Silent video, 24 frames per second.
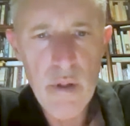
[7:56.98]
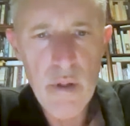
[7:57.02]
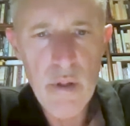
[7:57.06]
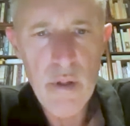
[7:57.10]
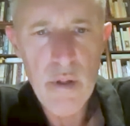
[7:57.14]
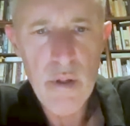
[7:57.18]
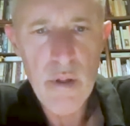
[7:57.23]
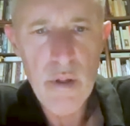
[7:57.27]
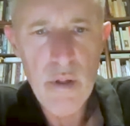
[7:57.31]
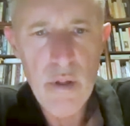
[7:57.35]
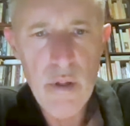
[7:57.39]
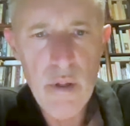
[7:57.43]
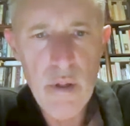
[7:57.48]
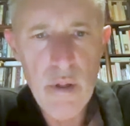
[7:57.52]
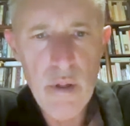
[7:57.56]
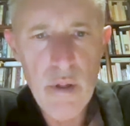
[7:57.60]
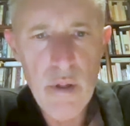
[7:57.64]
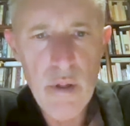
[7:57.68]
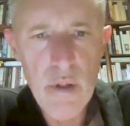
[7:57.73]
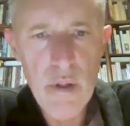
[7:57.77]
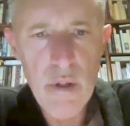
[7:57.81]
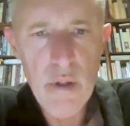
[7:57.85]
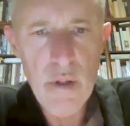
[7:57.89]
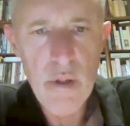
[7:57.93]

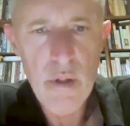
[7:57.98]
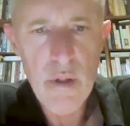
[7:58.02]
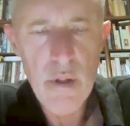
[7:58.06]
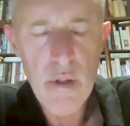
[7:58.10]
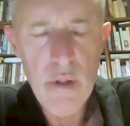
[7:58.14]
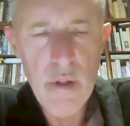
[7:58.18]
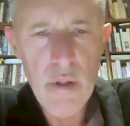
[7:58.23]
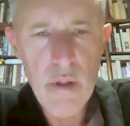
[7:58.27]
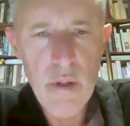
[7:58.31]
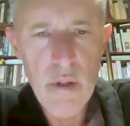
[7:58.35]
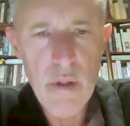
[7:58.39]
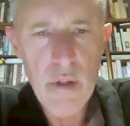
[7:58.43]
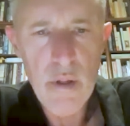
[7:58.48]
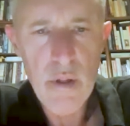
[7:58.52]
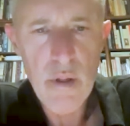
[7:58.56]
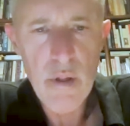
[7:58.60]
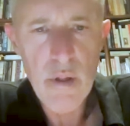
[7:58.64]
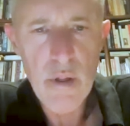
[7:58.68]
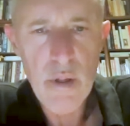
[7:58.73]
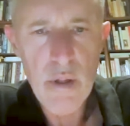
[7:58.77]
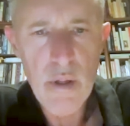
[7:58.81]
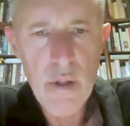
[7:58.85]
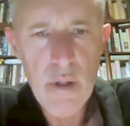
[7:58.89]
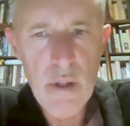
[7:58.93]

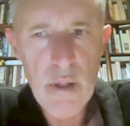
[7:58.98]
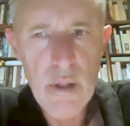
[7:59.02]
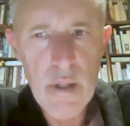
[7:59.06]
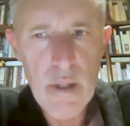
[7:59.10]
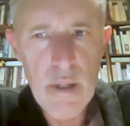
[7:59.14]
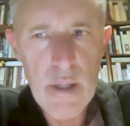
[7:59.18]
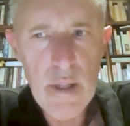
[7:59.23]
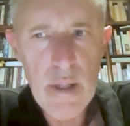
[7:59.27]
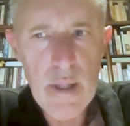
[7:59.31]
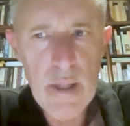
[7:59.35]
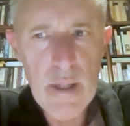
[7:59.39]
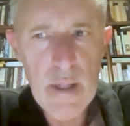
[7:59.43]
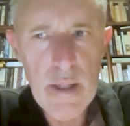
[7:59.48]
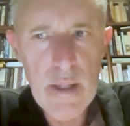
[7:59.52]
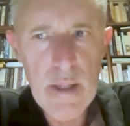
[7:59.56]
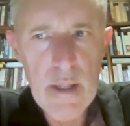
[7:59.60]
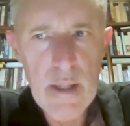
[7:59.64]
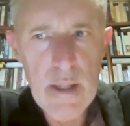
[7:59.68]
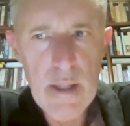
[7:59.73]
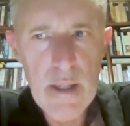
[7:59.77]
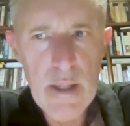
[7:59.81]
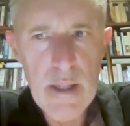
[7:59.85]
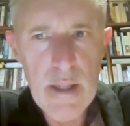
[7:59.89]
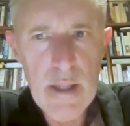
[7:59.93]

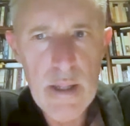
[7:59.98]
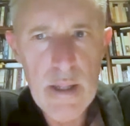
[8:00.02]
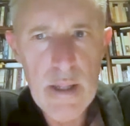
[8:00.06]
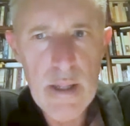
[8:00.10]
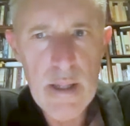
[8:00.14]
The person shown says nothing.